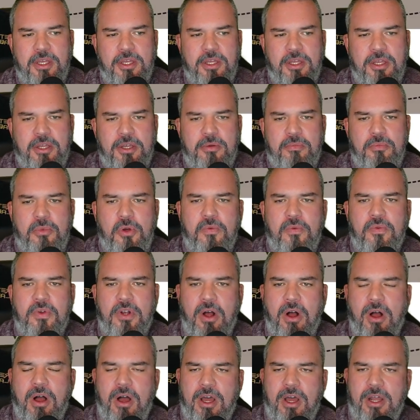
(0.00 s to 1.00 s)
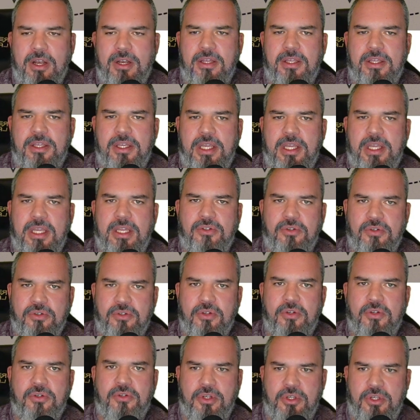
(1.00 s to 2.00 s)
moving on,
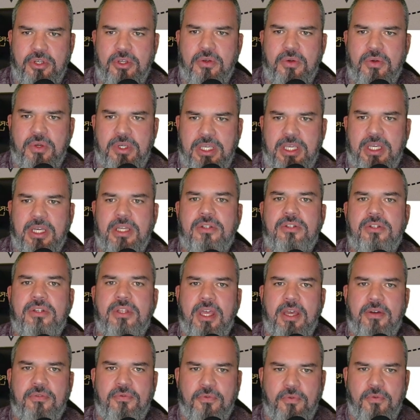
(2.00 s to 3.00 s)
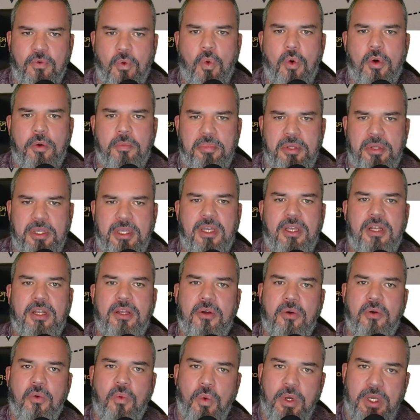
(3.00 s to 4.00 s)
introducing you again to that 4-pin
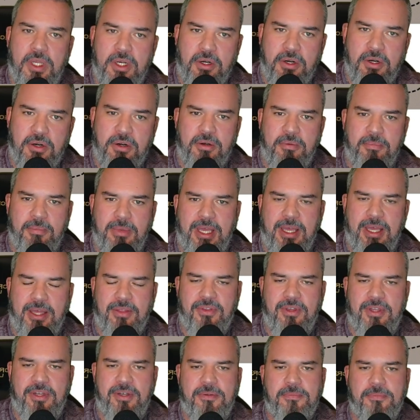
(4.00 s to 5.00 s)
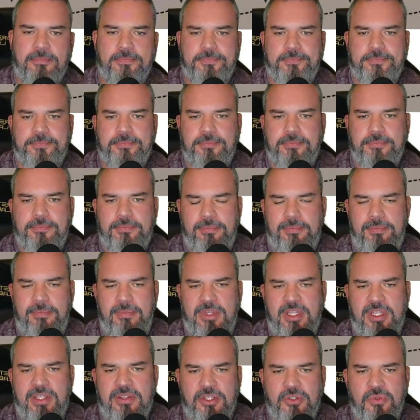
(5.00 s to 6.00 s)
Wenner method.
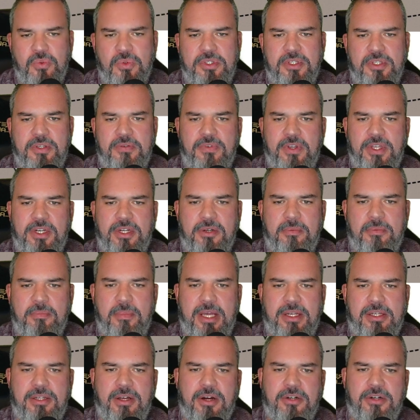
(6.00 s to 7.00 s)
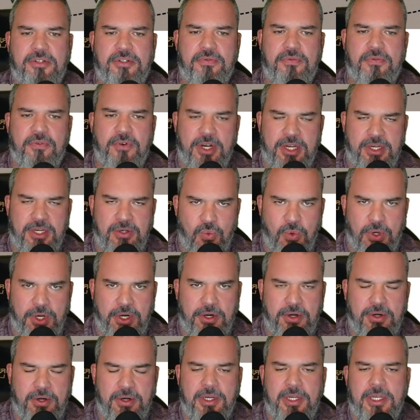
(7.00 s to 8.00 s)
This was invented by Dr. Frank
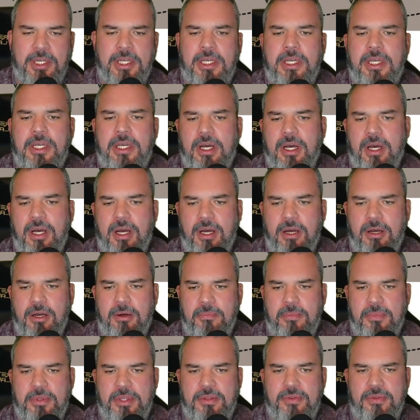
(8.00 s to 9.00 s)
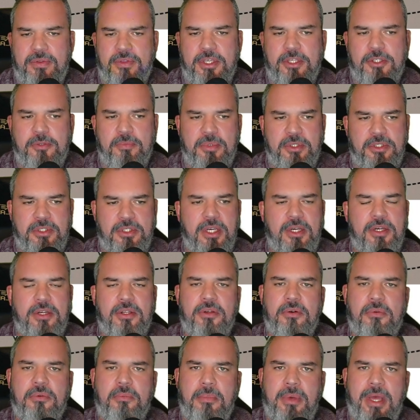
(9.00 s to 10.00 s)
Wenner. This
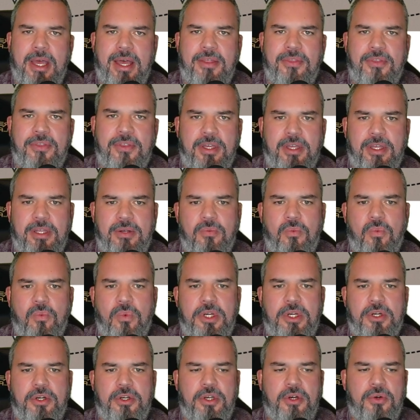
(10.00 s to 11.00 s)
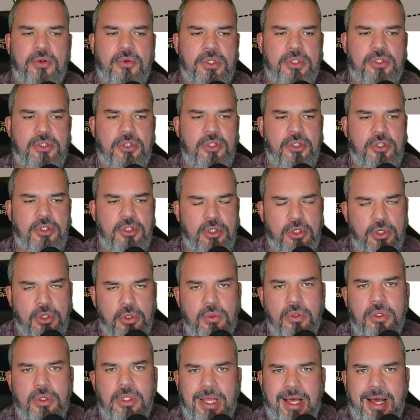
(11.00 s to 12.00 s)
particular method, we are going to
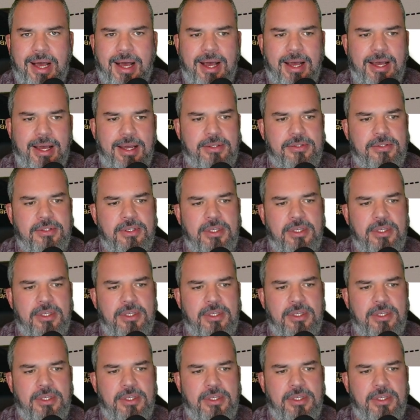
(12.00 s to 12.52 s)
utilize